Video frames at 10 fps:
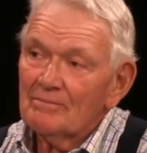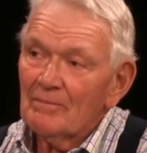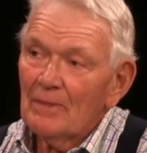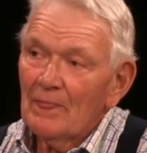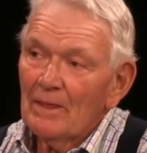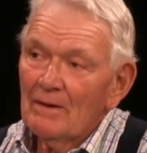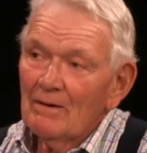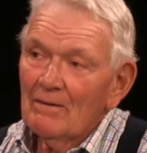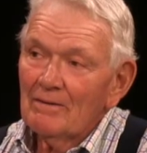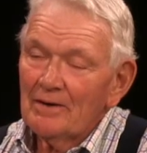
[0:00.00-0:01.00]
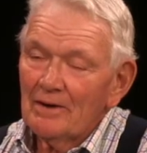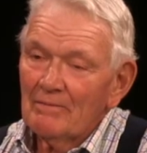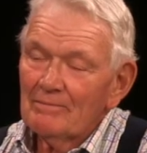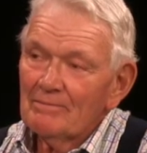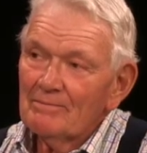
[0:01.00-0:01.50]
Is that right?
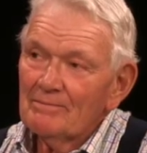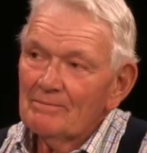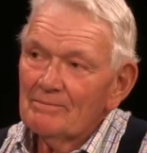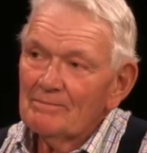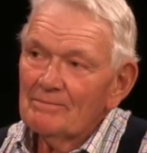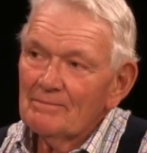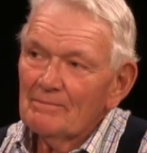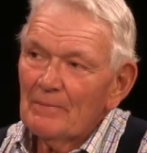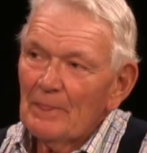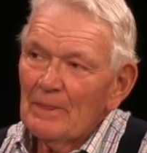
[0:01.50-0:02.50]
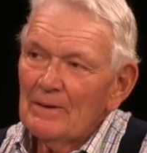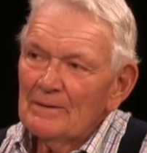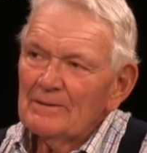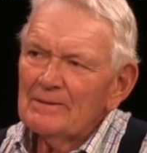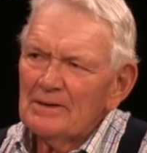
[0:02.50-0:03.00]
I guess I knew that kind of
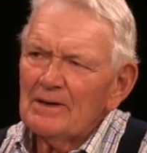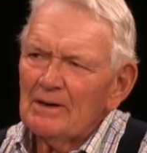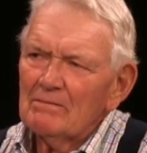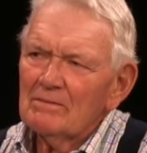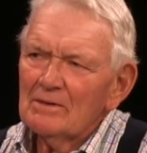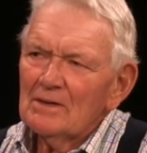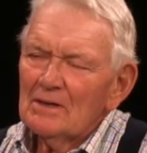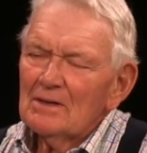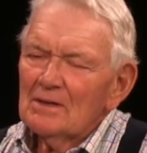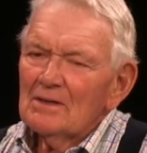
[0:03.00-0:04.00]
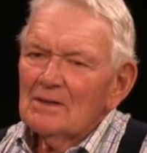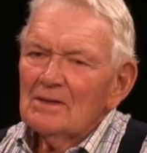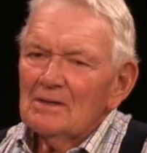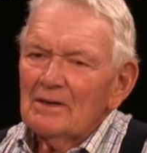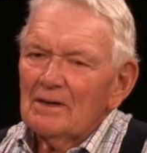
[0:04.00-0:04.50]
in the back of my mind because of the
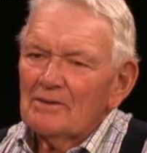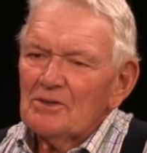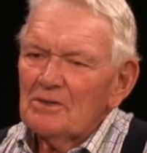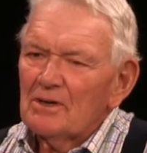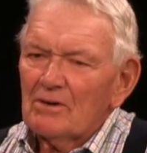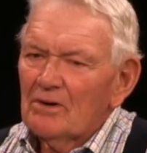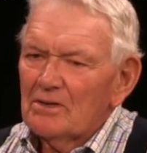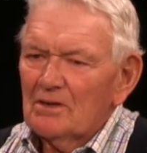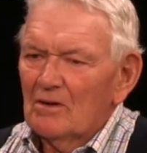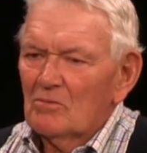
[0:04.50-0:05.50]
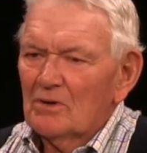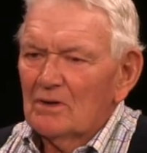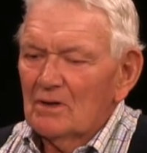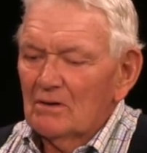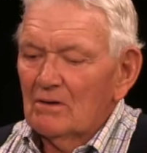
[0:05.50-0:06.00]
chamber. Yeah, she's done a great job with
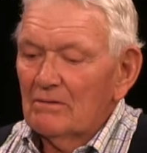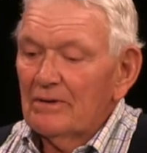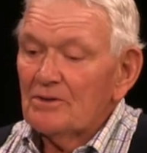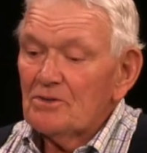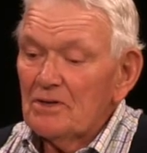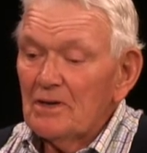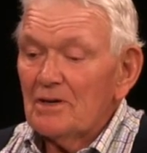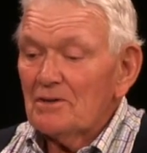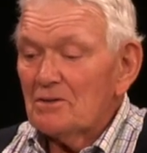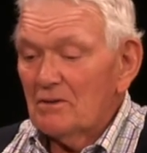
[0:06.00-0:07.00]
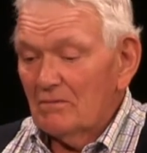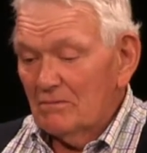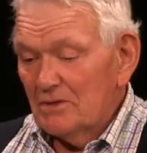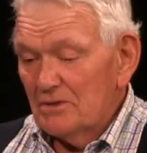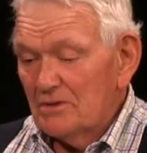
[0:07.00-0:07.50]
it. And she's
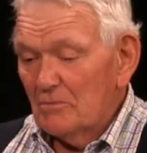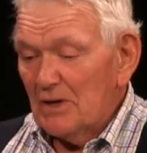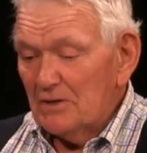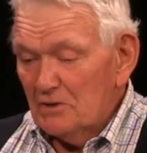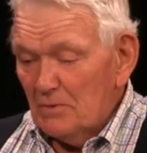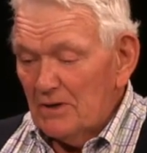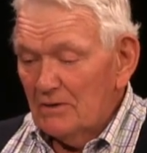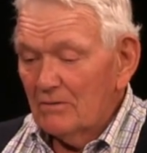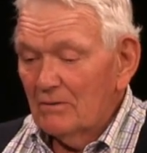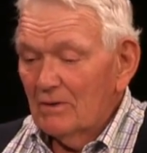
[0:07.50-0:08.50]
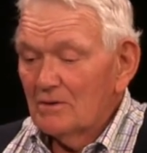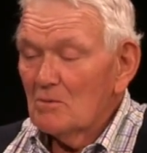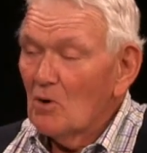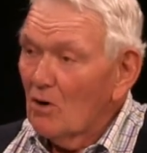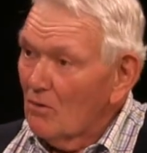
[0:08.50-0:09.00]
the main speaker
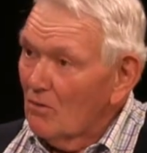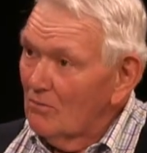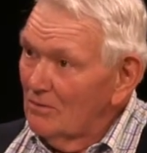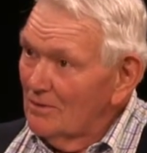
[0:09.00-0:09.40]
tomorrow.